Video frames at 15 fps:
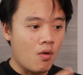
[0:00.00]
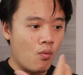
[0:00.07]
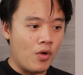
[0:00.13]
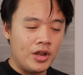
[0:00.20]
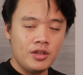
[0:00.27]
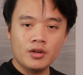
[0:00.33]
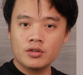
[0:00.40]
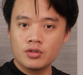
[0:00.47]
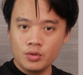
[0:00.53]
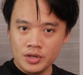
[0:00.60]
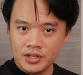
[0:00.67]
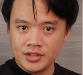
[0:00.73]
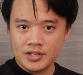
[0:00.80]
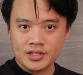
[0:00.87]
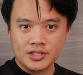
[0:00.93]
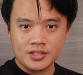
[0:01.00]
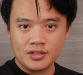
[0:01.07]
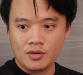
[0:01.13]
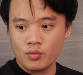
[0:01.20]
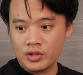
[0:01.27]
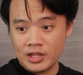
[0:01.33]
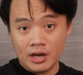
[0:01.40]
when you're doing
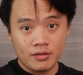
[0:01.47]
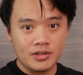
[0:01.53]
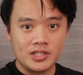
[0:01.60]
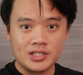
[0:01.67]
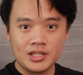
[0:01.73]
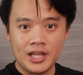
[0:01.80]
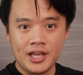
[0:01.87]
this without this